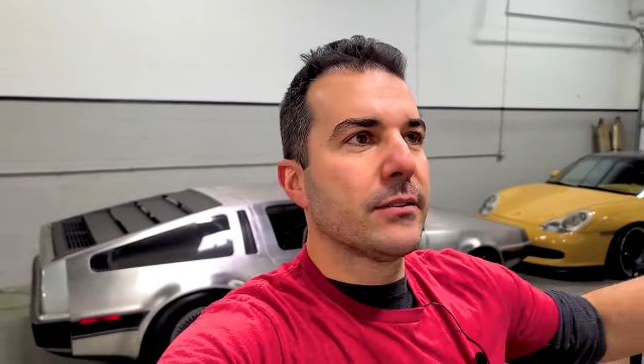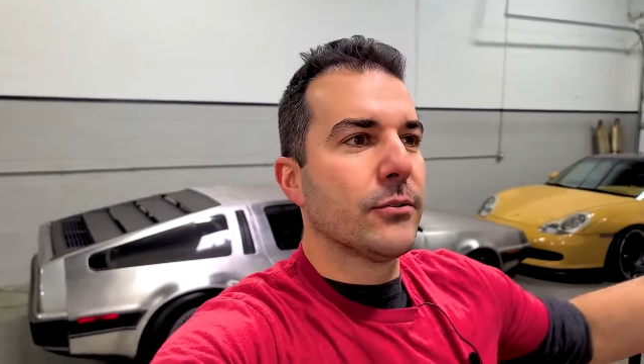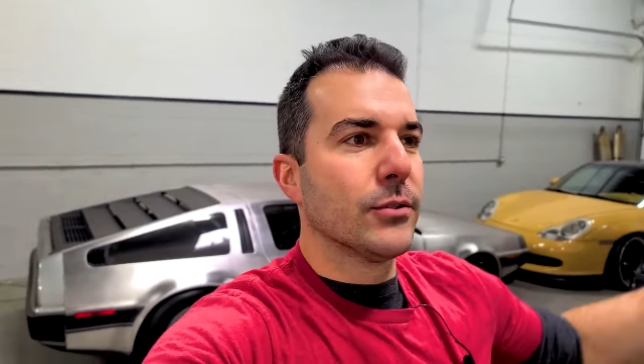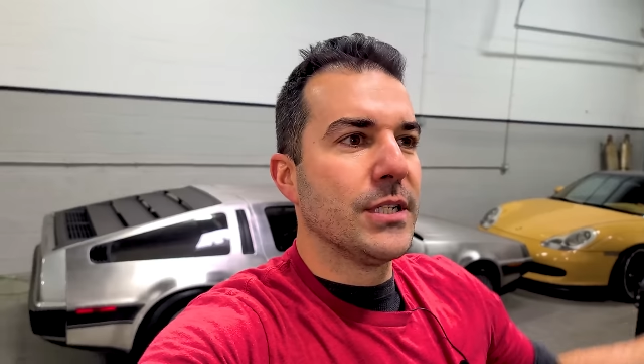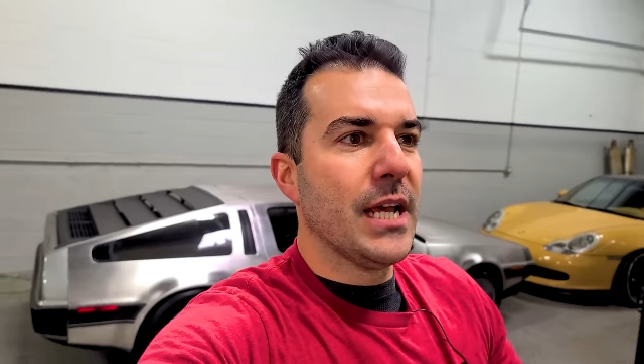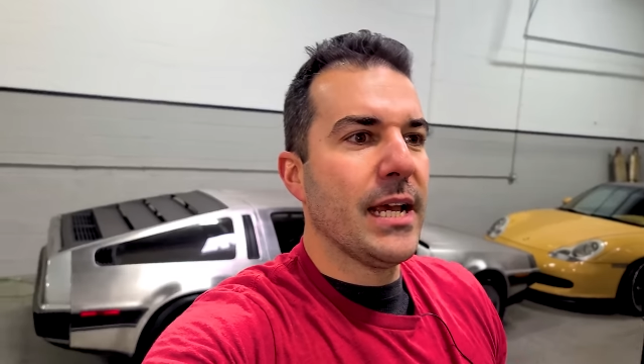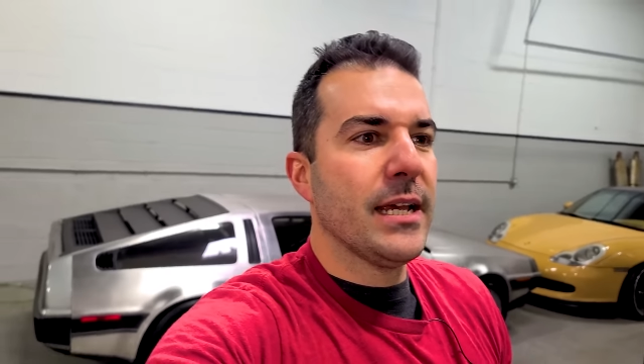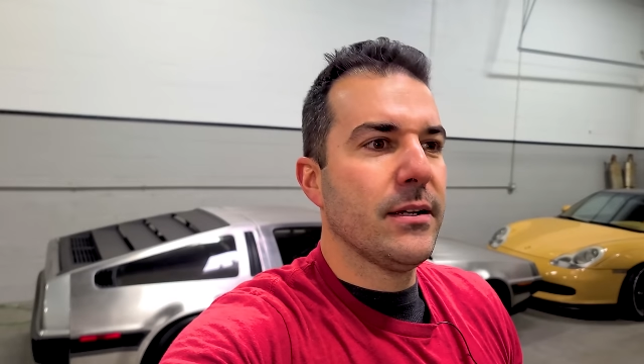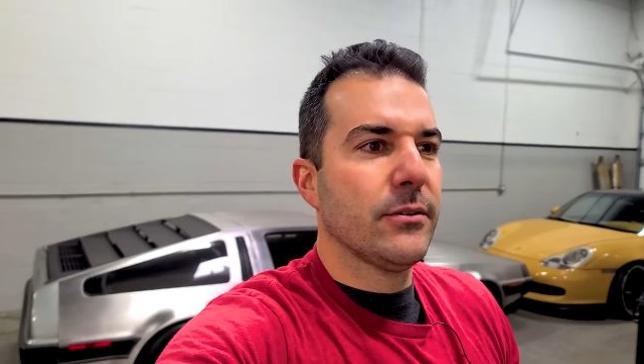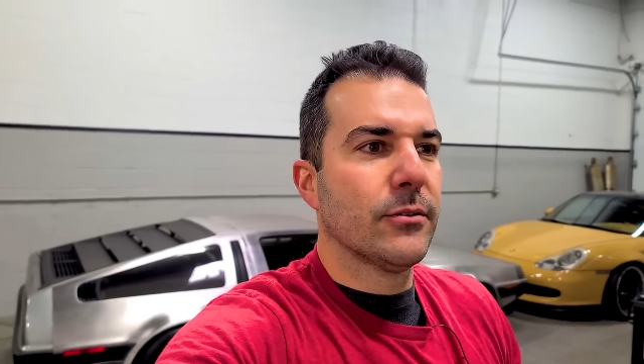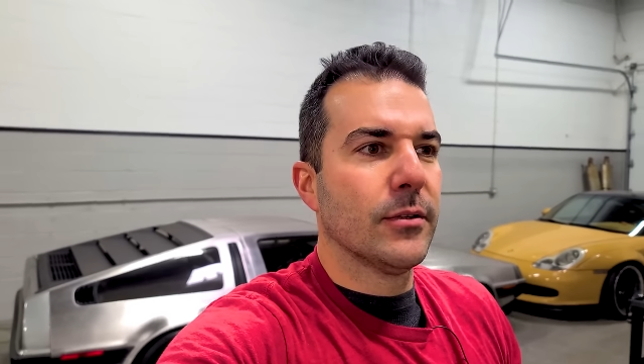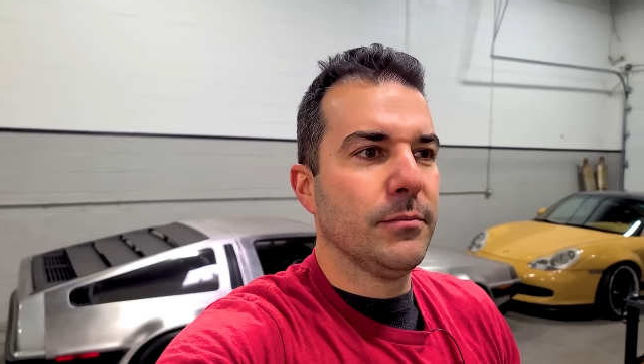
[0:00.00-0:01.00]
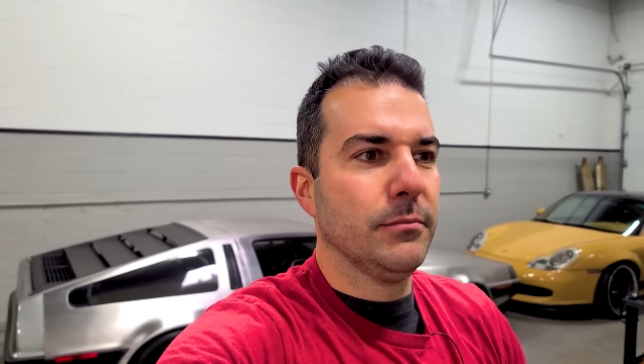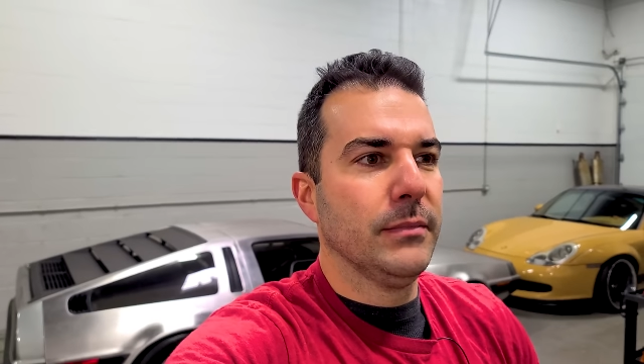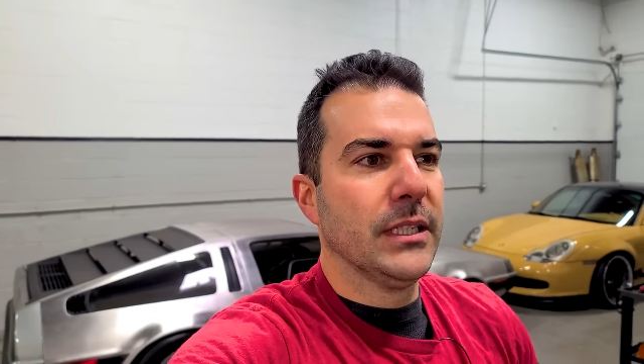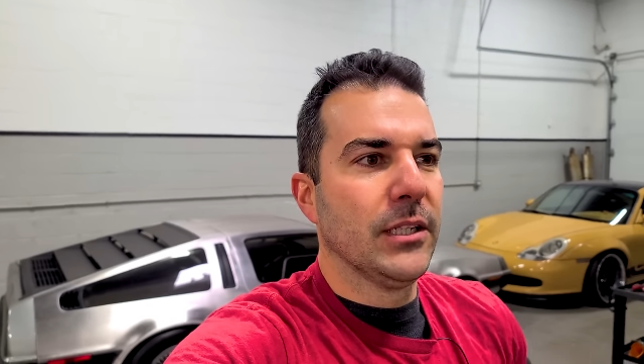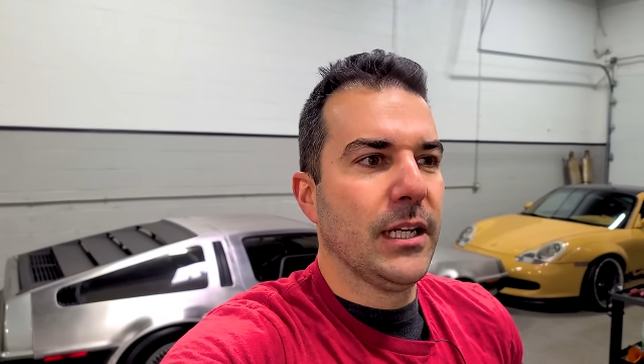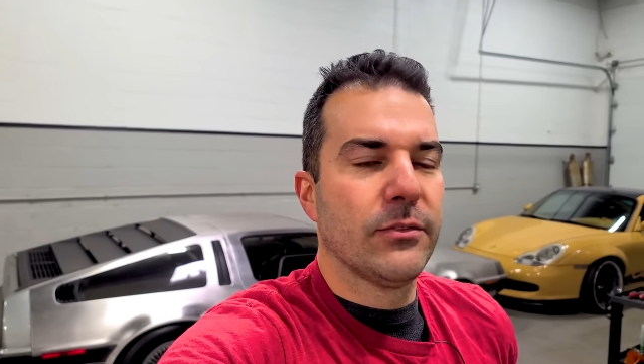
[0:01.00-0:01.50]
or day or
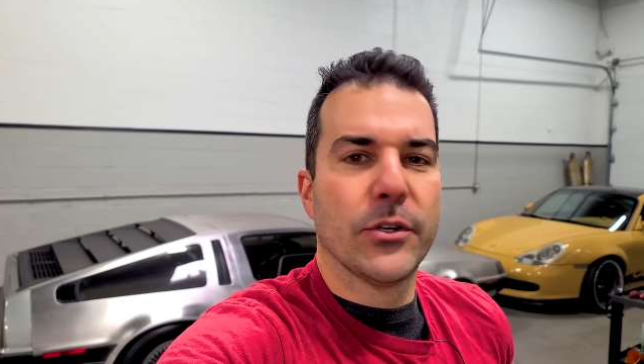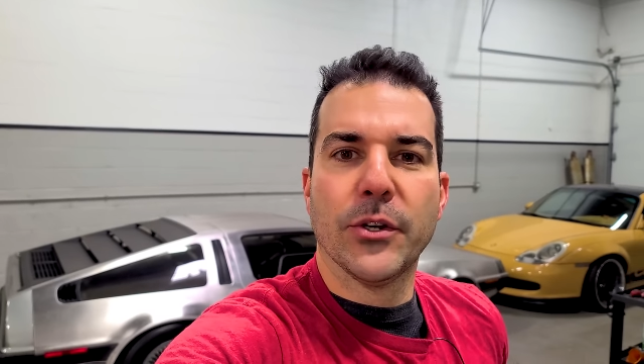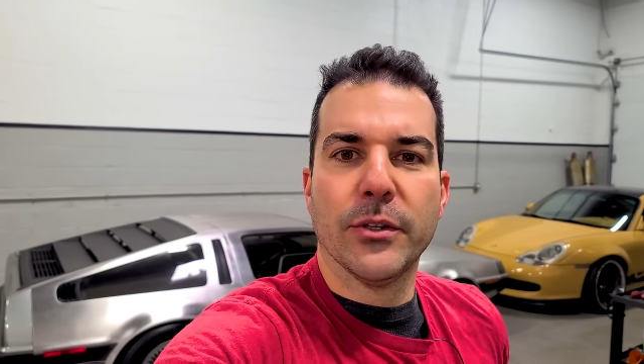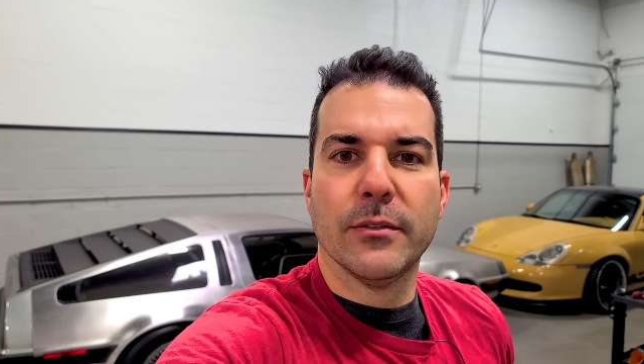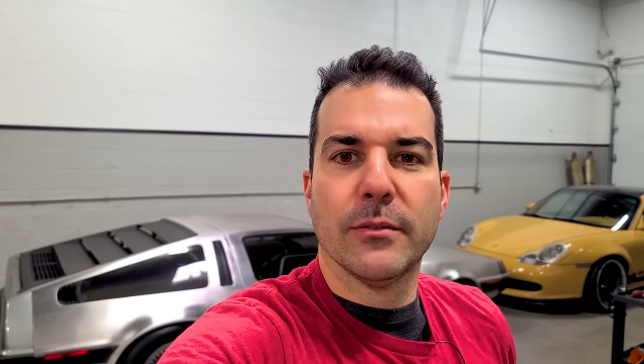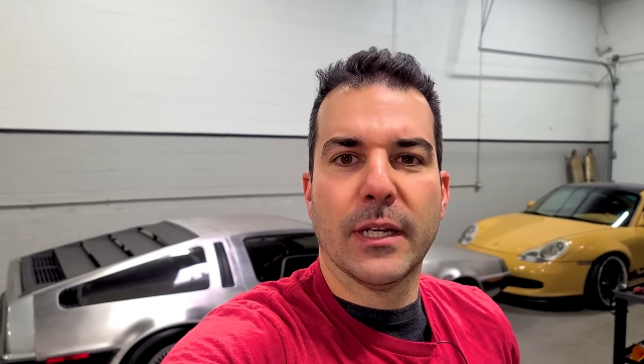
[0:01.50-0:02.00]
middle afternoon.